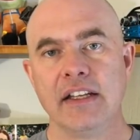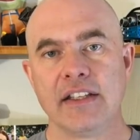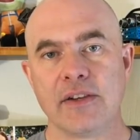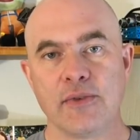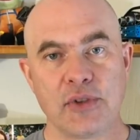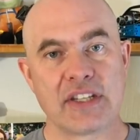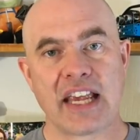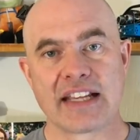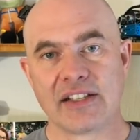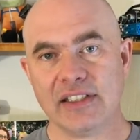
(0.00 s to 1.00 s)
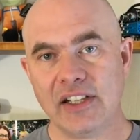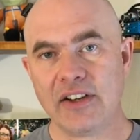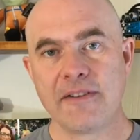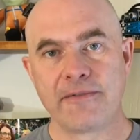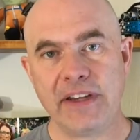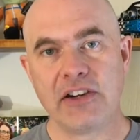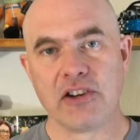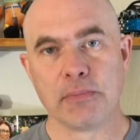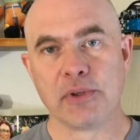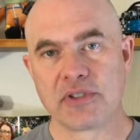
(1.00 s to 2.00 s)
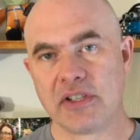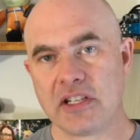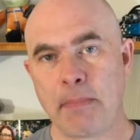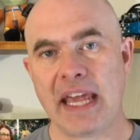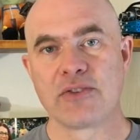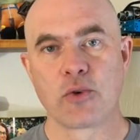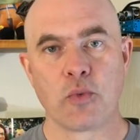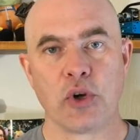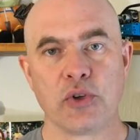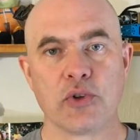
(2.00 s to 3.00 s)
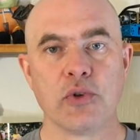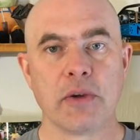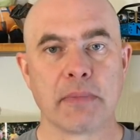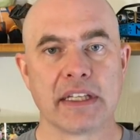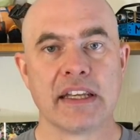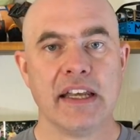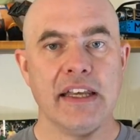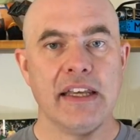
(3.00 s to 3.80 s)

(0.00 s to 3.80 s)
Now, this has a lot of variables and it depends on what you're doing, but